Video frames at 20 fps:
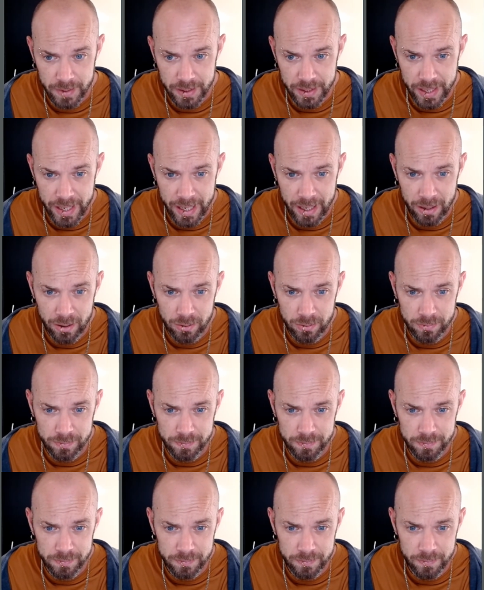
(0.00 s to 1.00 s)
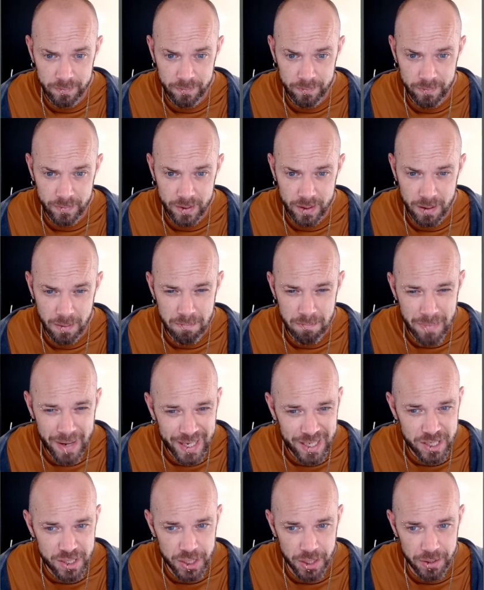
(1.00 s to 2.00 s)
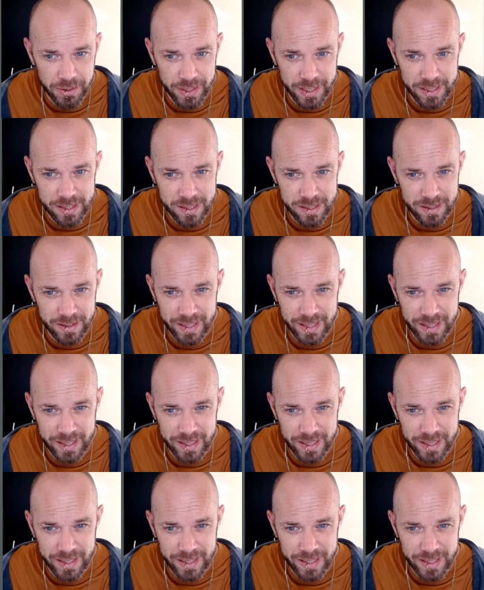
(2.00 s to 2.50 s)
Now, mixed units,